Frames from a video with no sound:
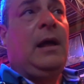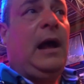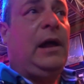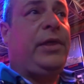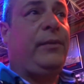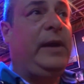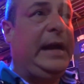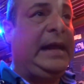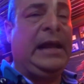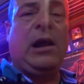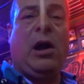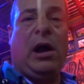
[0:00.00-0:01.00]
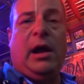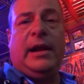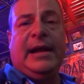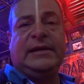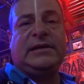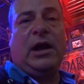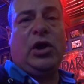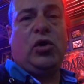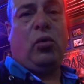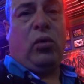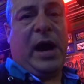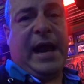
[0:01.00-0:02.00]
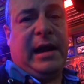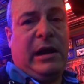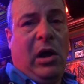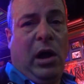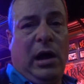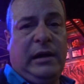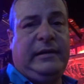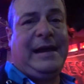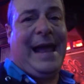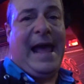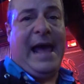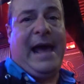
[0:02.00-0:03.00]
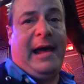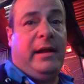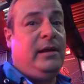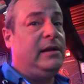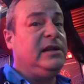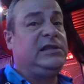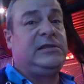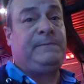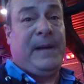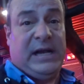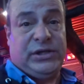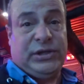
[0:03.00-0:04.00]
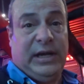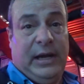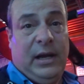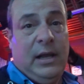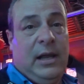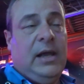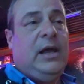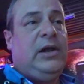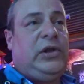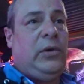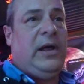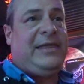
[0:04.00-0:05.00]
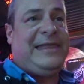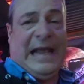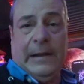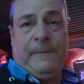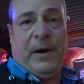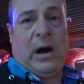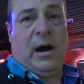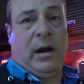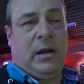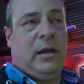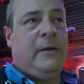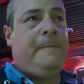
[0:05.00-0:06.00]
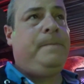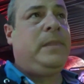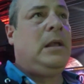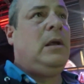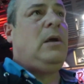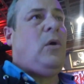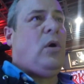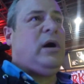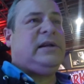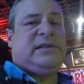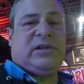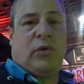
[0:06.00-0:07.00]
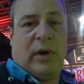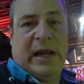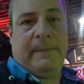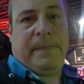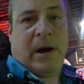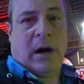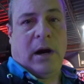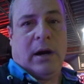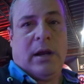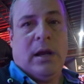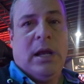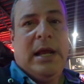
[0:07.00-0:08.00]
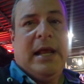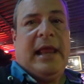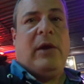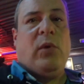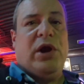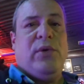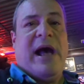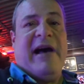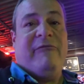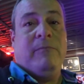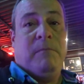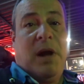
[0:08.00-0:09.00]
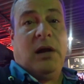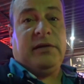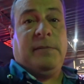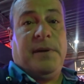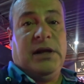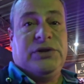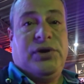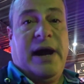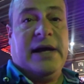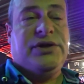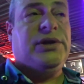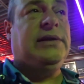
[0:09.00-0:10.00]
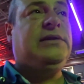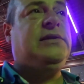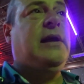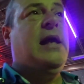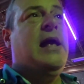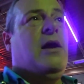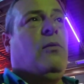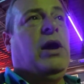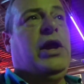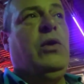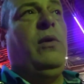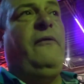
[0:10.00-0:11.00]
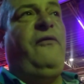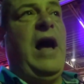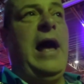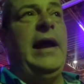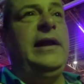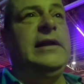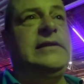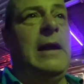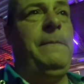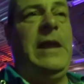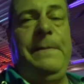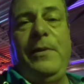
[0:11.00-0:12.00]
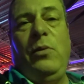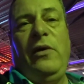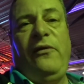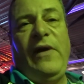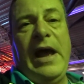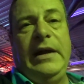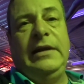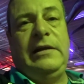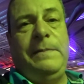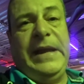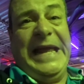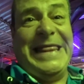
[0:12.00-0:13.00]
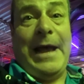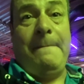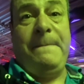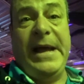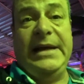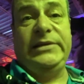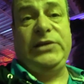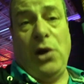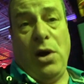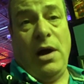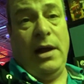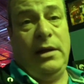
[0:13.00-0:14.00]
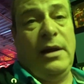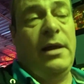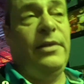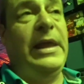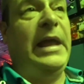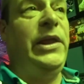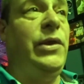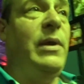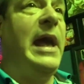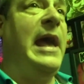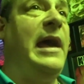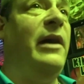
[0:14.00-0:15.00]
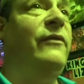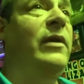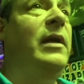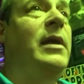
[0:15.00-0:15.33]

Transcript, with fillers: A 3D haunt is a great haunt to add, especially to a theme park or a scream park, like where you have multiple attractions. What you will find is that people will find it to be the best haunt that you have.